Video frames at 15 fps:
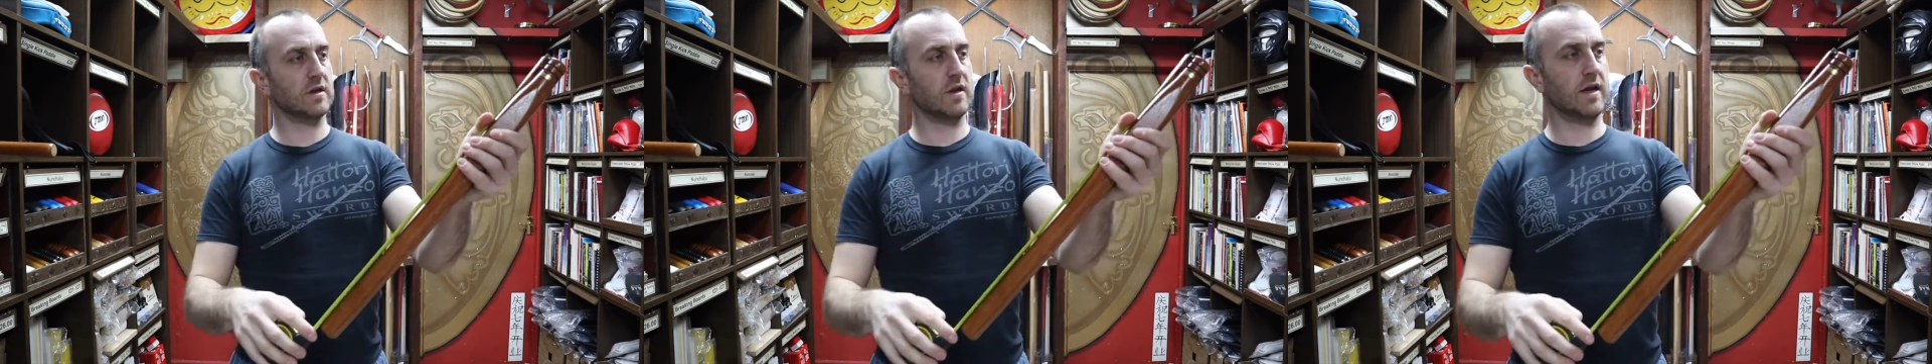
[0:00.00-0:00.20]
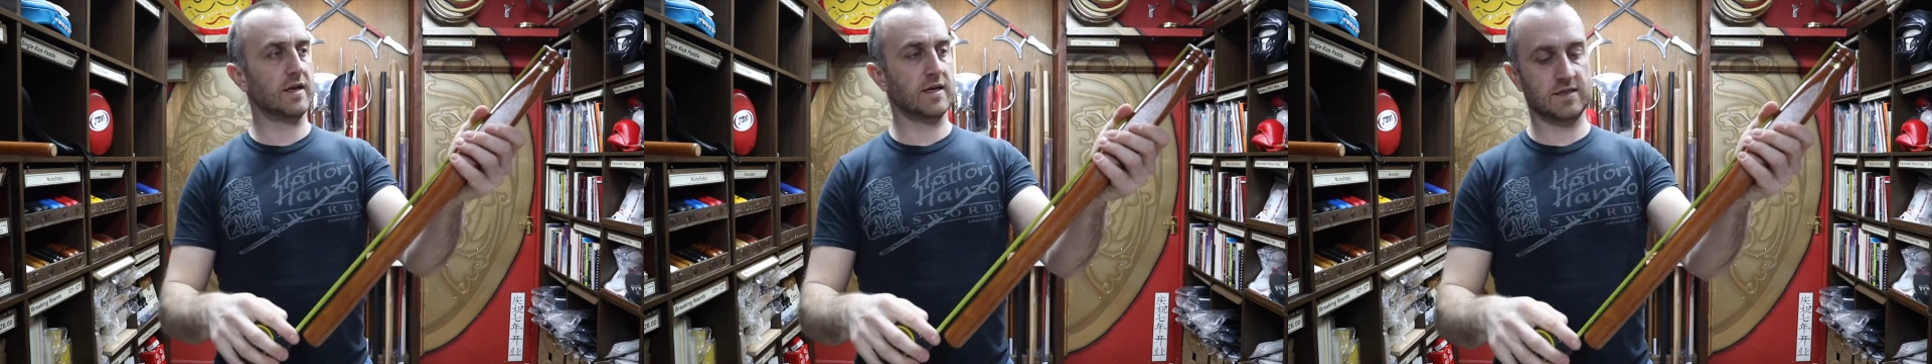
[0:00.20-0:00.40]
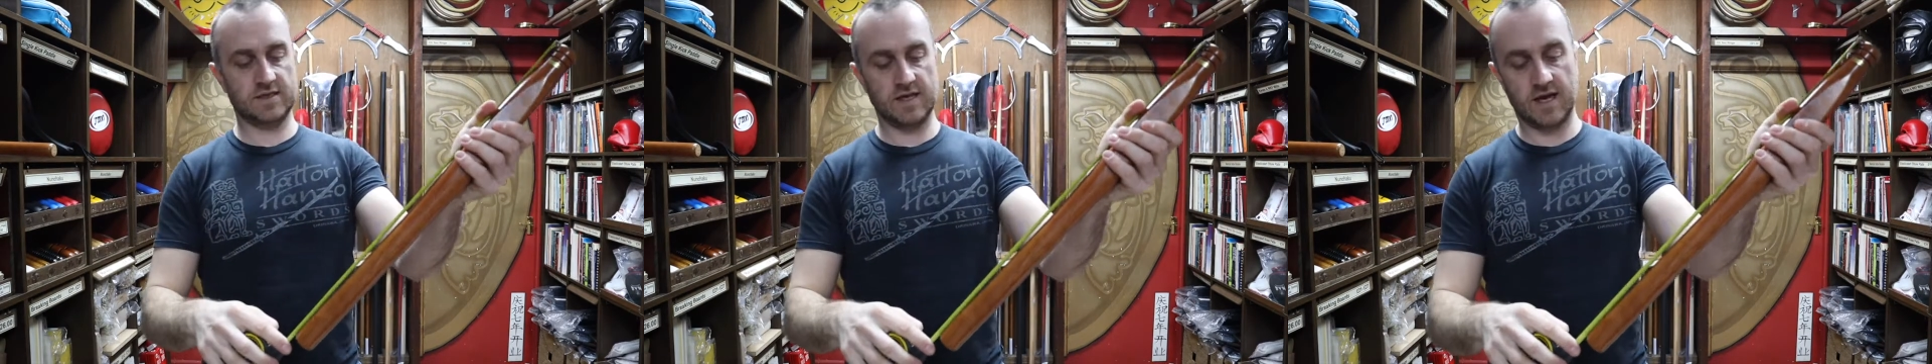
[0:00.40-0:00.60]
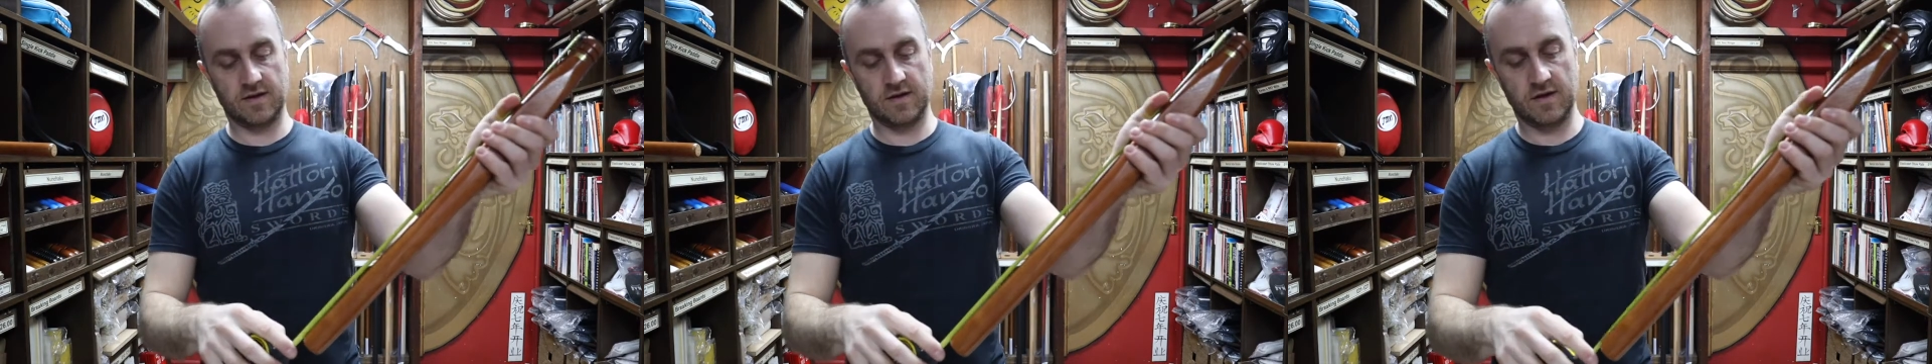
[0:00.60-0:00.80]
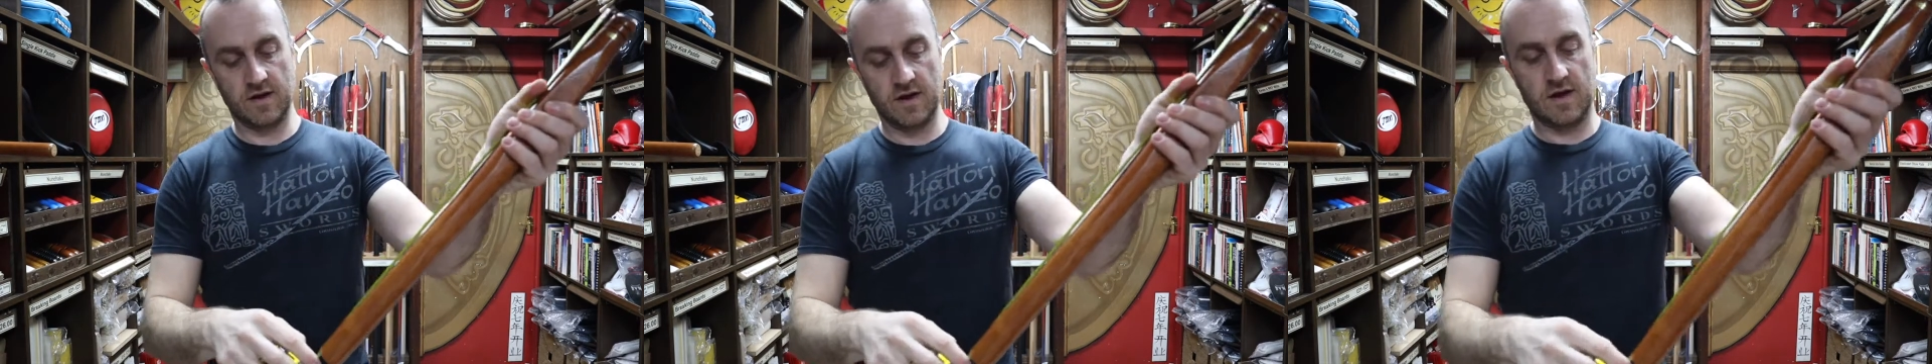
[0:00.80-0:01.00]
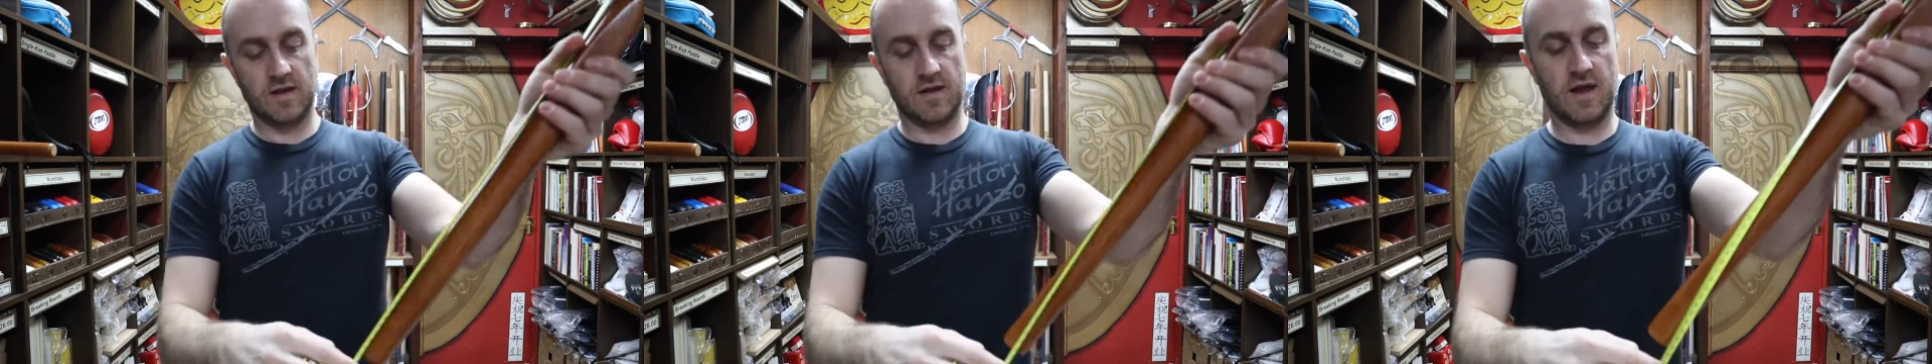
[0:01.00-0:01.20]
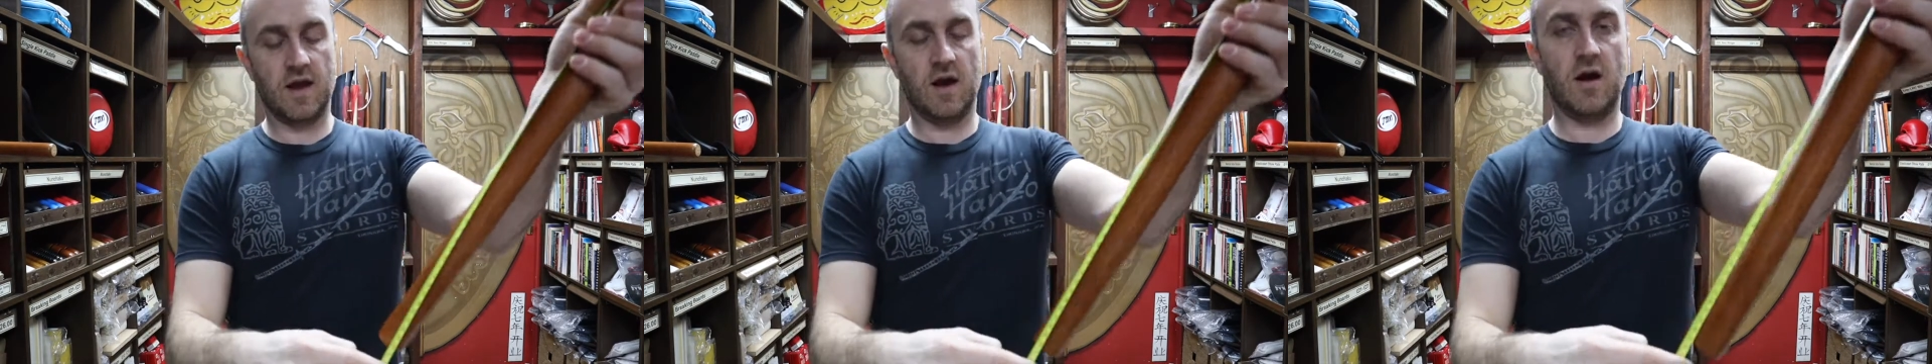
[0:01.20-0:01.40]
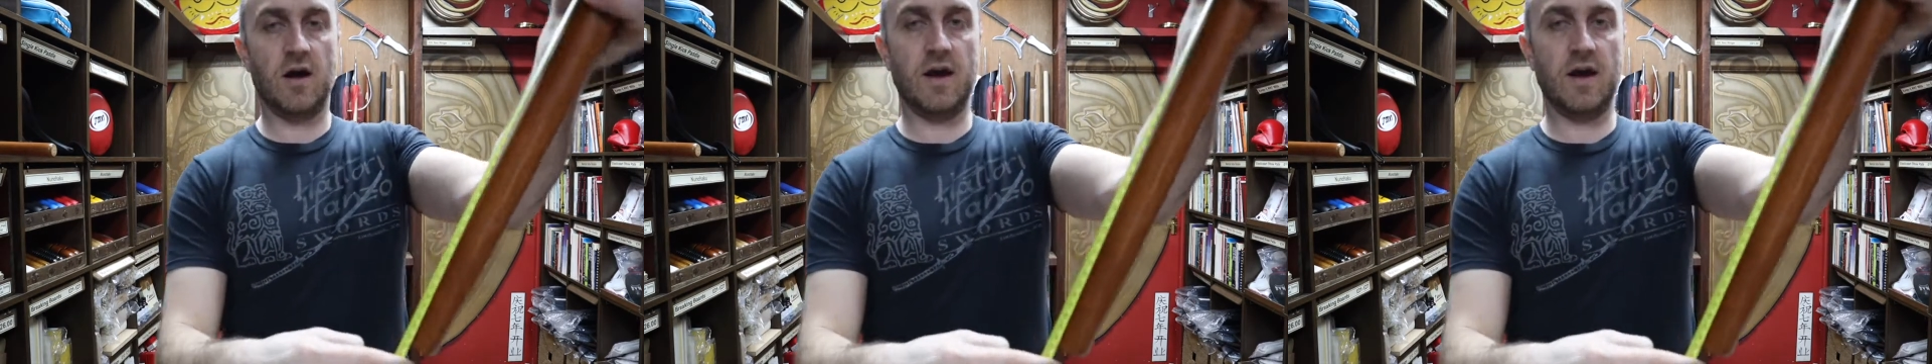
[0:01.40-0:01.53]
Like I said, they are